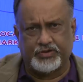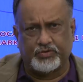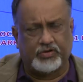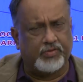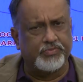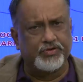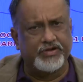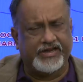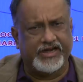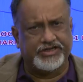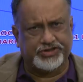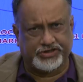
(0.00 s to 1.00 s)
to
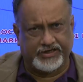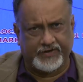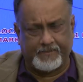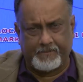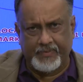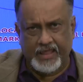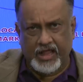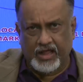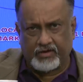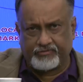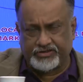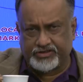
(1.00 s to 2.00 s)
communication,
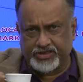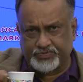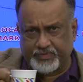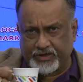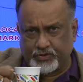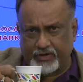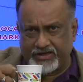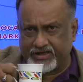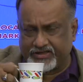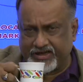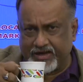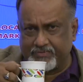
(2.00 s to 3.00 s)
with respect to
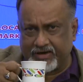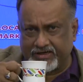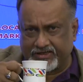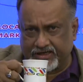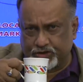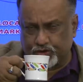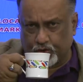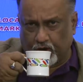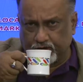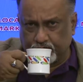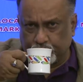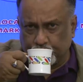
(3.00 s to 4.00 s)
entertainment and so on.